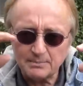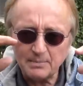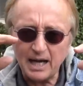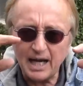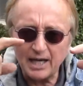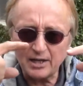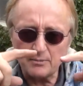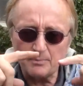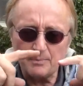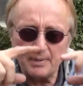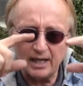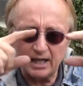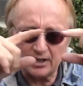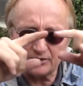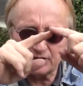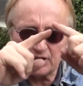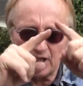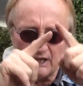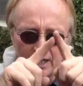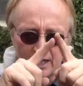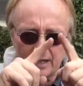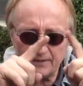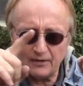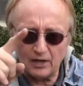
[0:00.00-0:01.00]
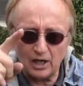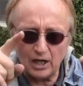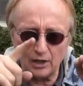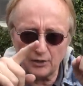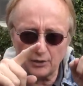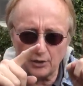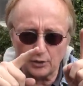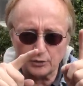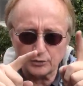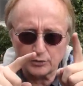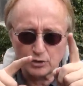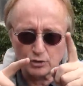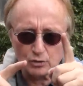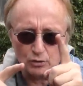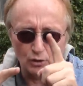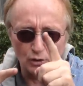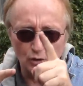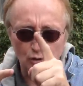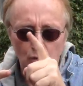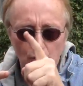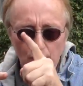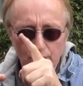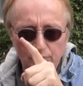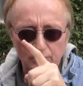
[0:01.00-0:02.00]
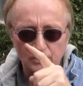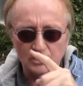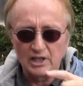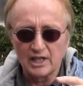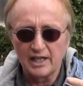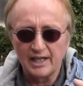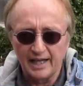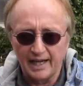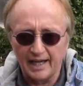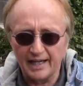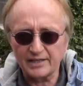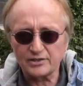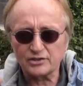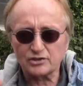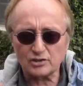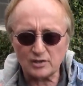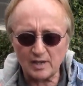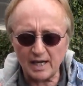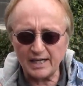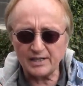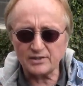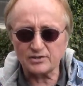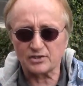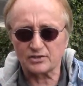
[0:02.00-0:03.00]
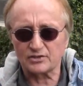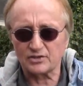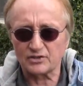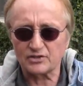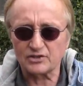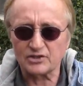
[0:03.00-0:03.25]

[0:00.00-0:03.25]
modern belts have all those grooves. And as strange as it